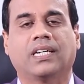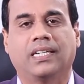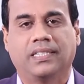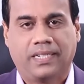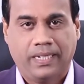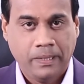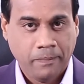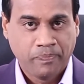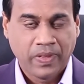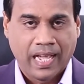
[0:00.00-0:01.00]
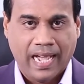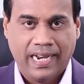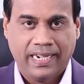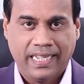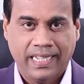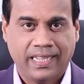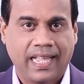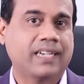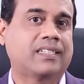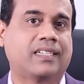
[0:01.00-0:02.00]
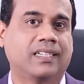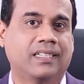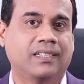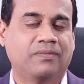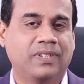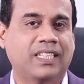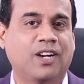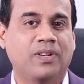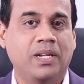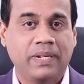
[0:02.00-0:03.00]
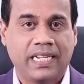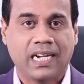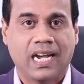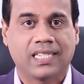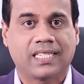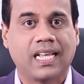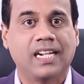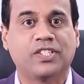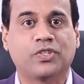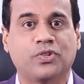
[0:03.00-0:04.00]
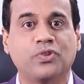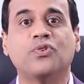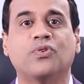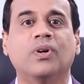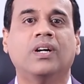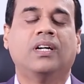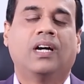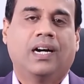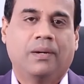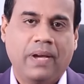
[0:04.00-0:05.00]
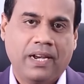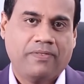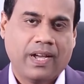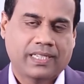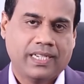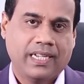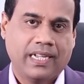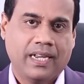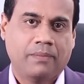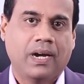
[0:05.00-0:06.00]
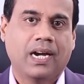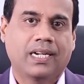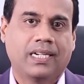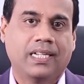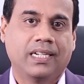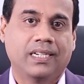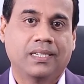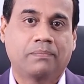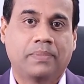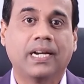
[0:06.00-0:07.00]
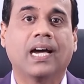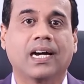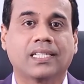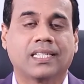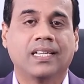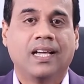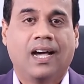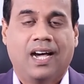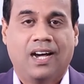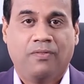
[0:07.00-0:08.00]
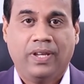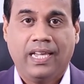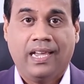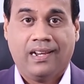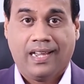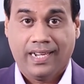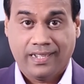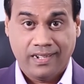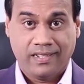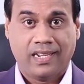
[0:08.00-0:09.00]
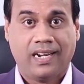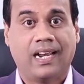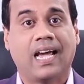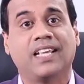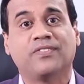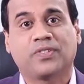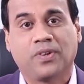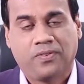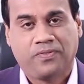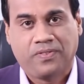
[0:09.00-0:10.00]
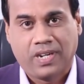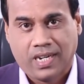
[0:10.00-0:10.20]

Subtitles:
the country, and in that, without limiting ourselves to manufacturing and marketing products, we enlighten the lives of